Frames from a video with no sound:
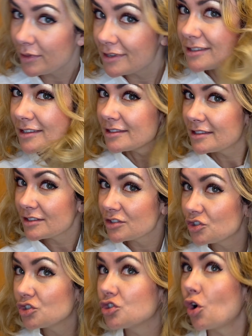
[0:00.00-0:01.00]
This is
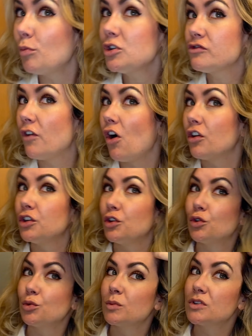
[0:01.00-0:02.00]
so much
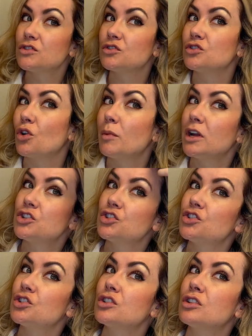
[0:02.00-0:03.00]
volume, so
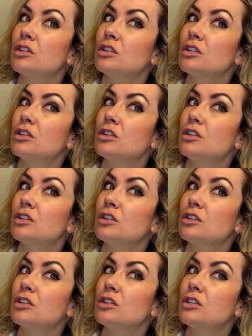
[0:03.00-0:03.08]
much